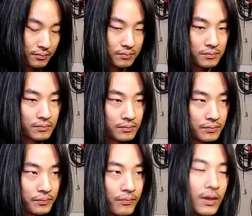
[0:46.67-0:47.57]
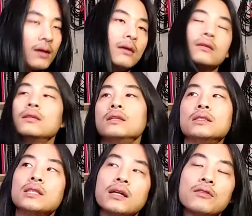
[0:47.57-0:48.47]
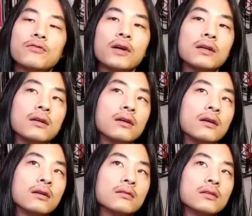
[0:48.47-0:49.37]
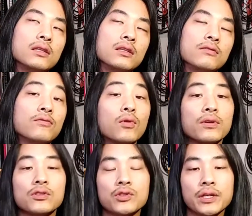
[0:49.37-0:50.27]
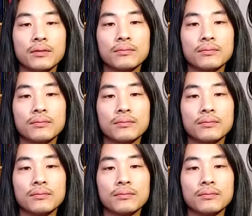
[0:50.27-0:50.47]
10th fret on the 4th string.